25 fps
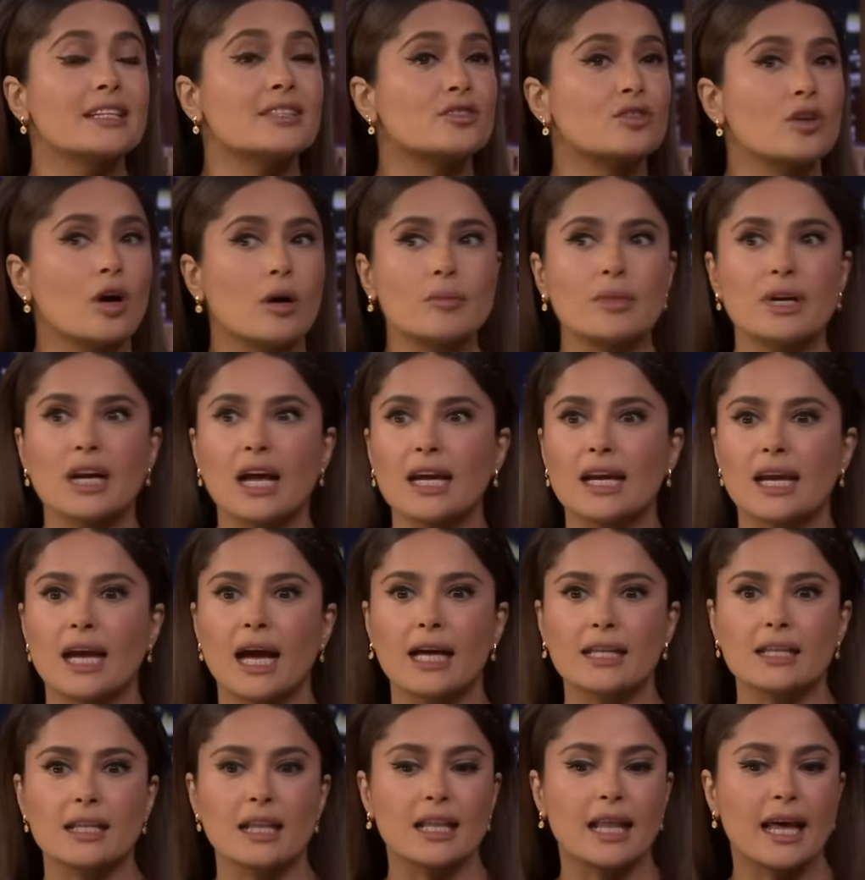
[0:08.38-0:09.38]
summer I
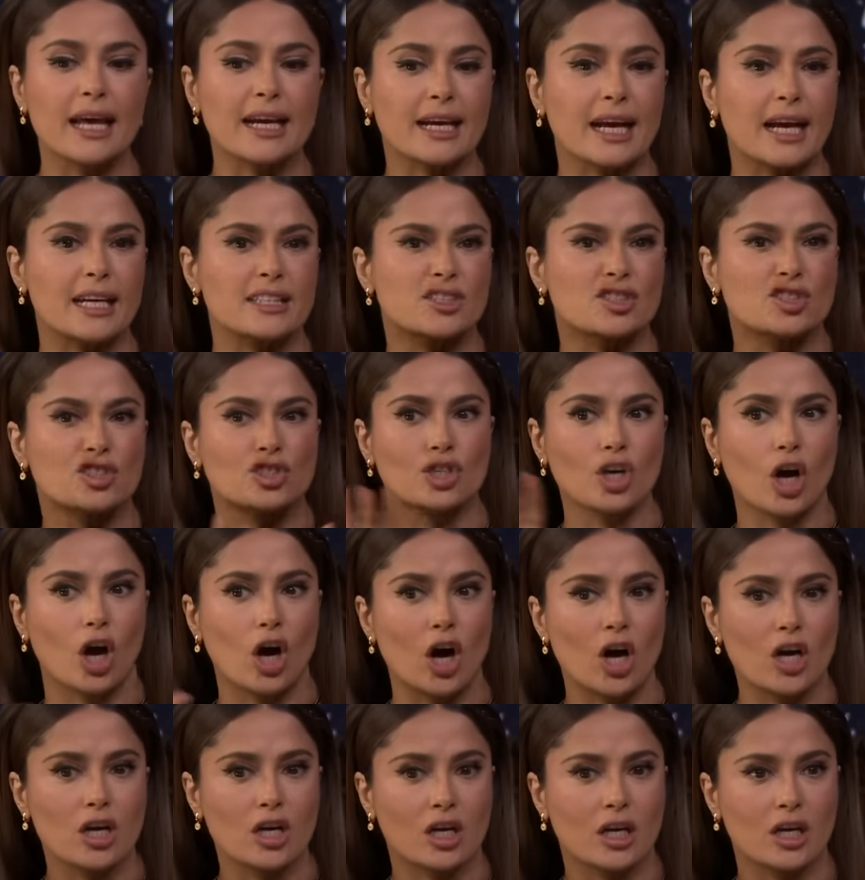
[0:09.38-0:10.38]
had like a
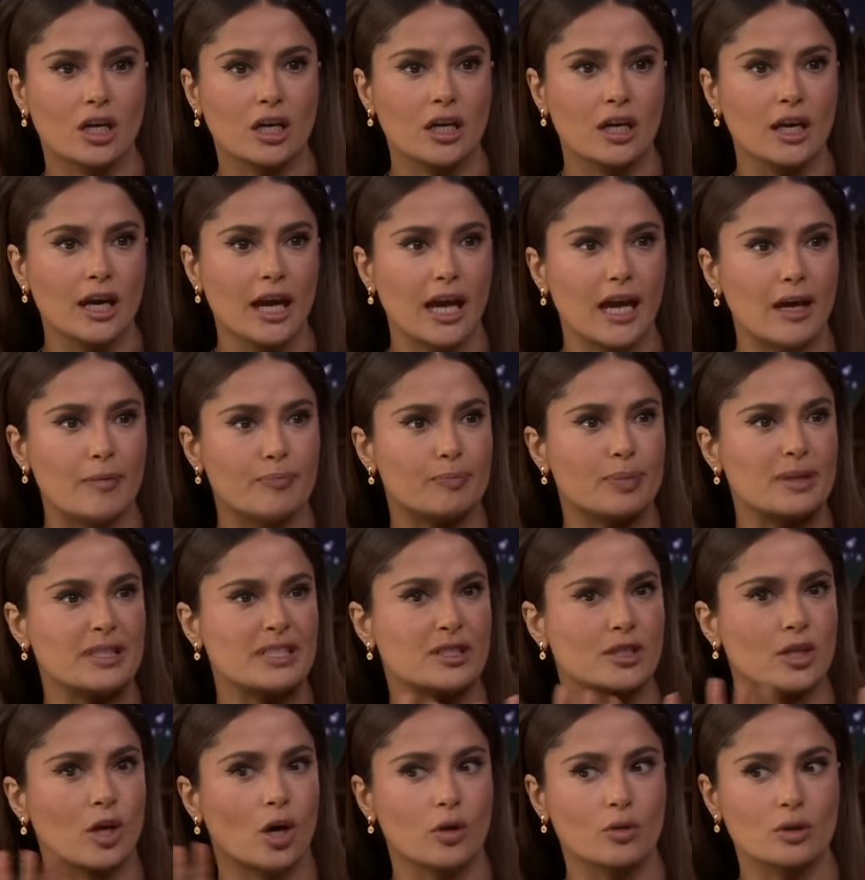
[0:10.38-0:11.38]
dog
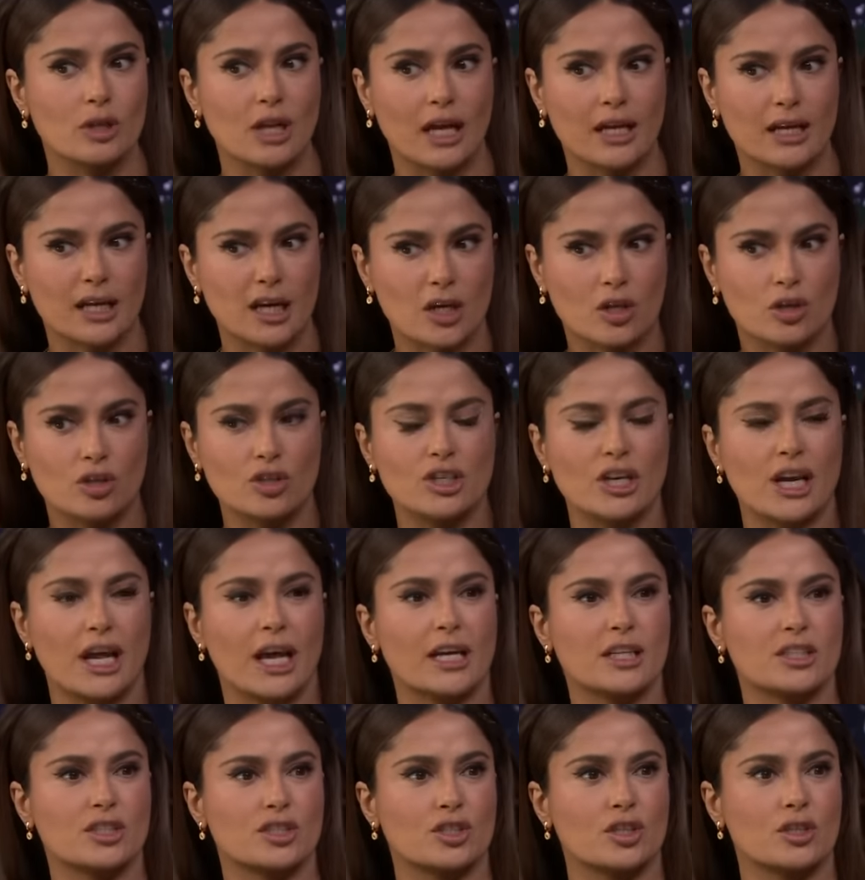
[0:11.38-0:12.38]
episode, like a
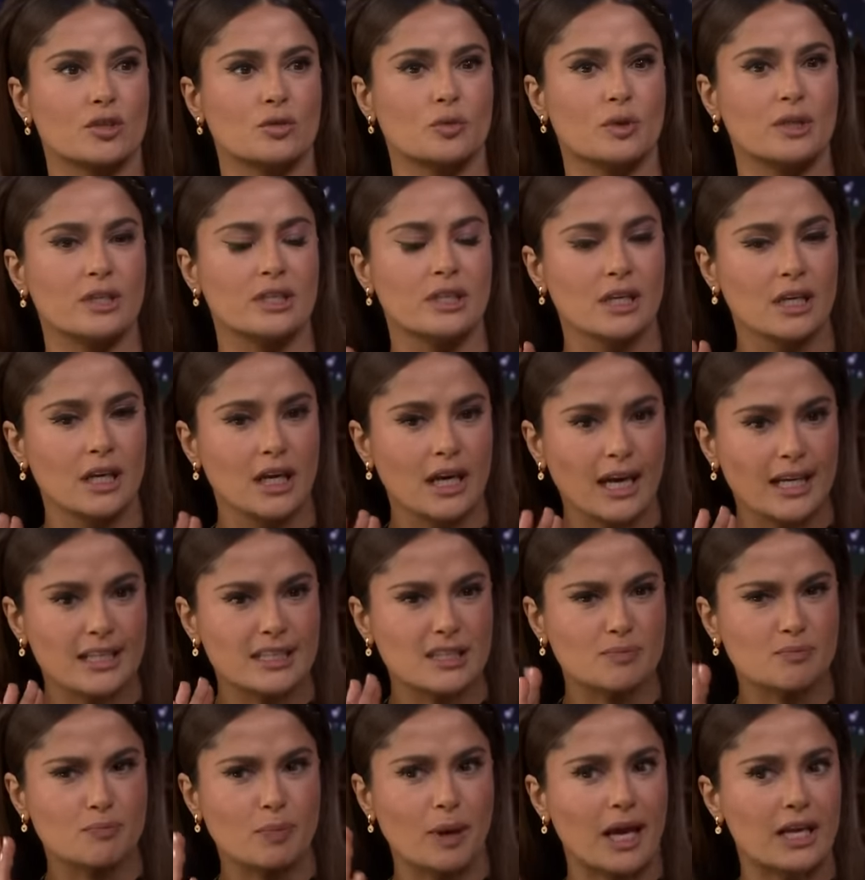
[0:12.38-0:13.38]
connection with a
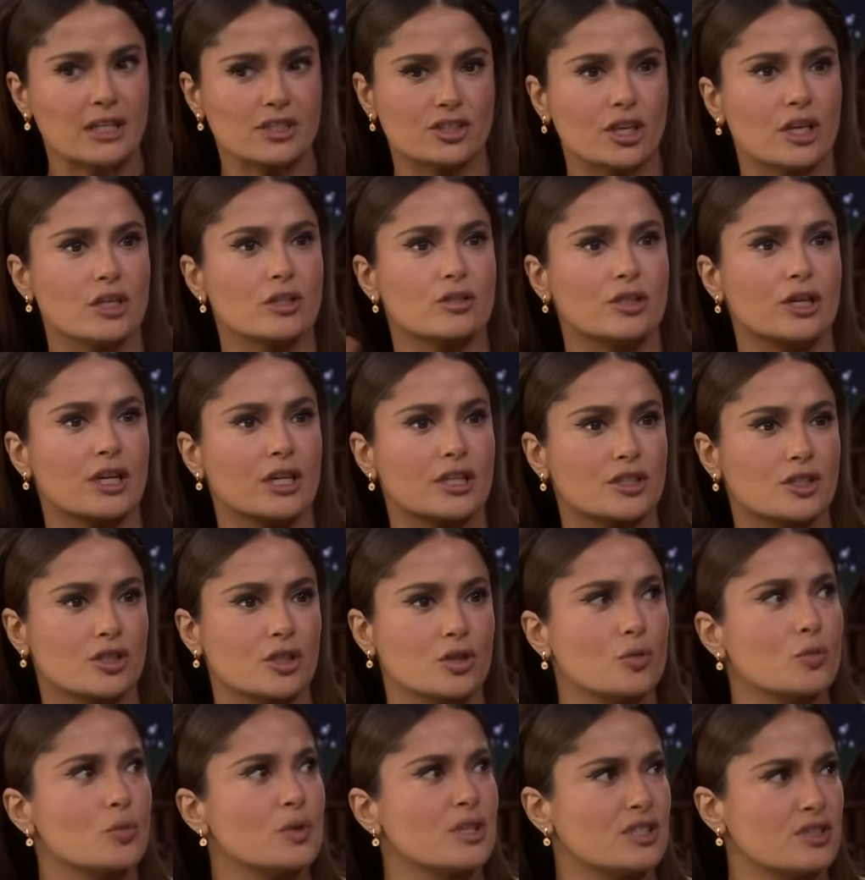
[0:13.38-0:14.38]
special
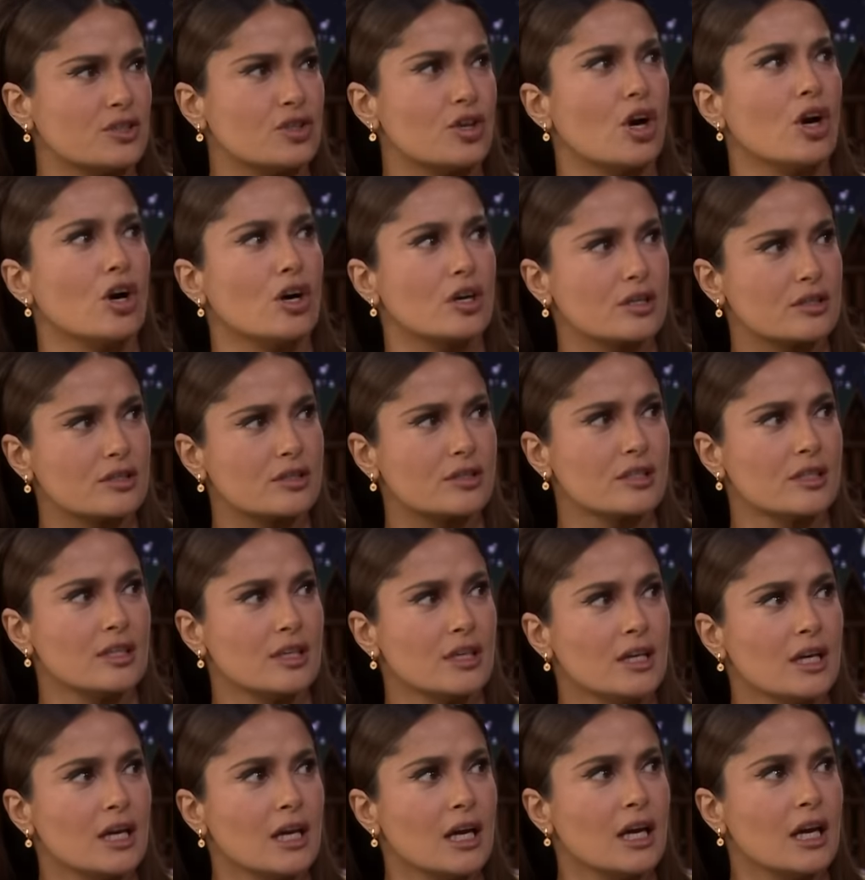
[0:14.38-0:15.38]
connection with dogs.
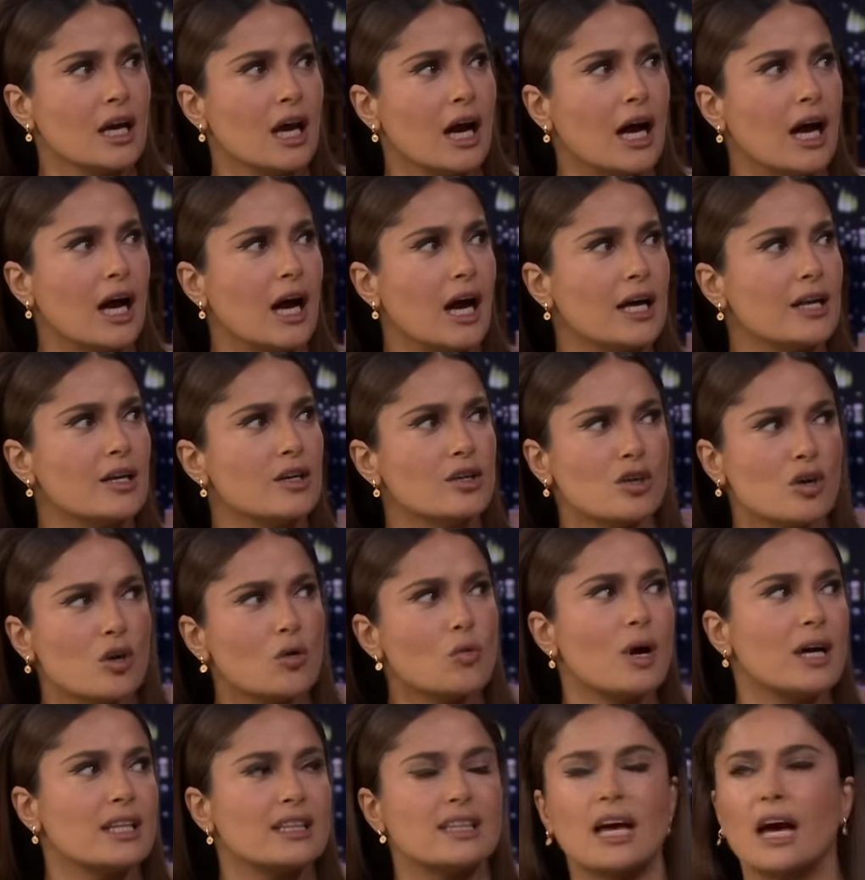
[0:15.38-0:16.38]
Tell, now tell me. I don't know
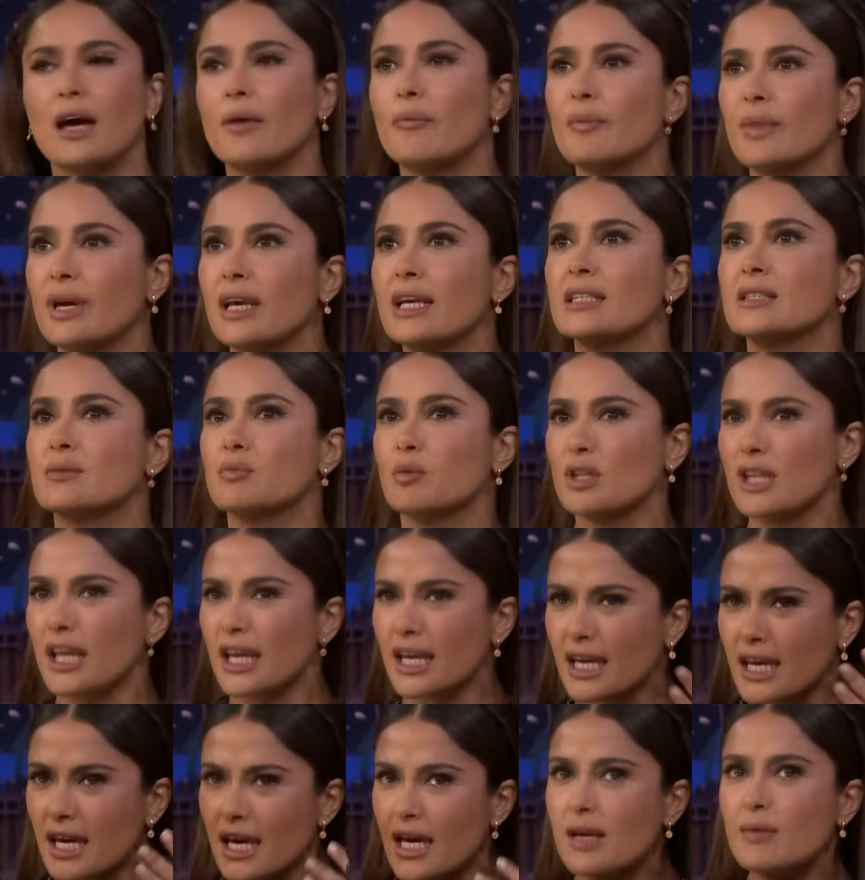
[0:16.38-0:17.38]
what that means, but
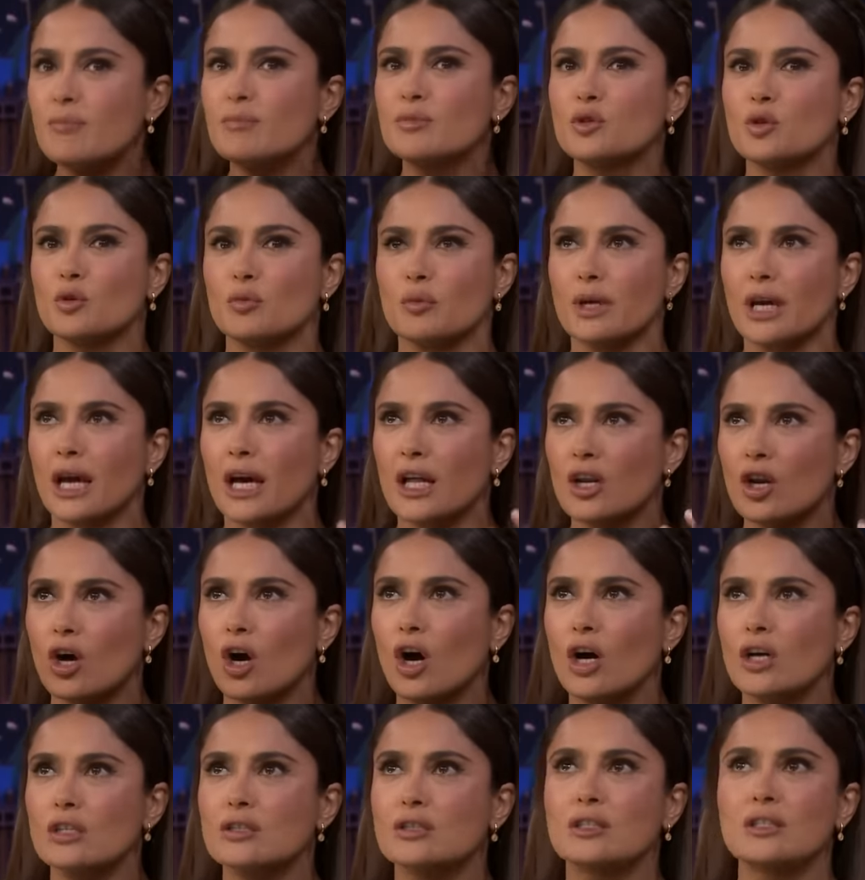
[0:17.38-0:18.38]
they came to me a
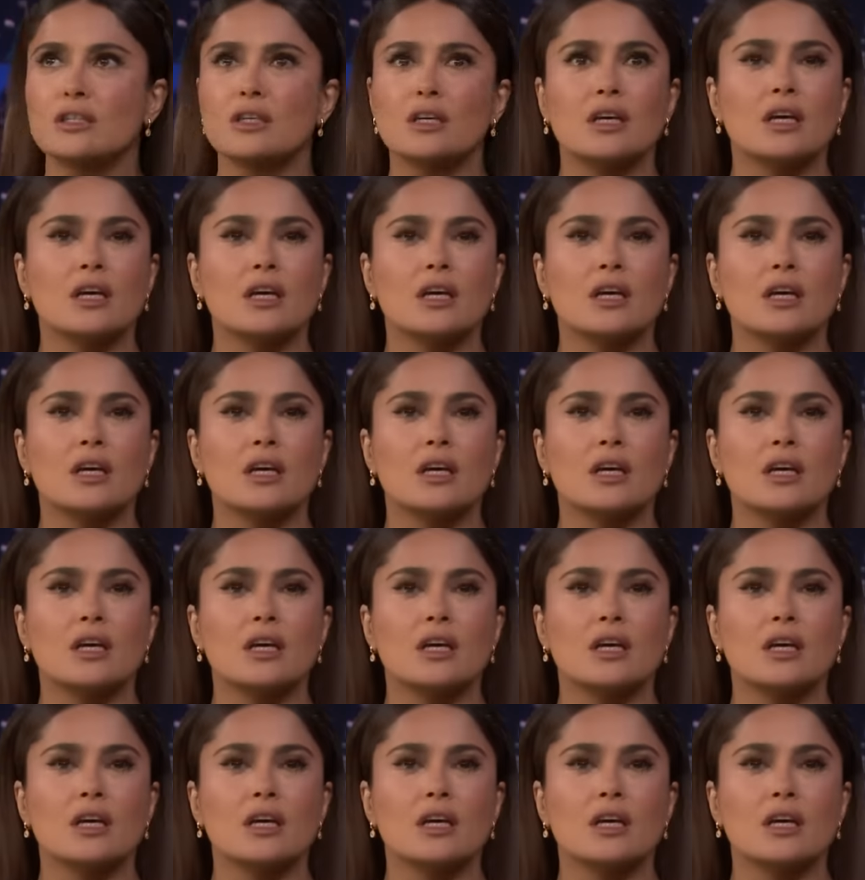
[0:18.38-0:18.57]
lot.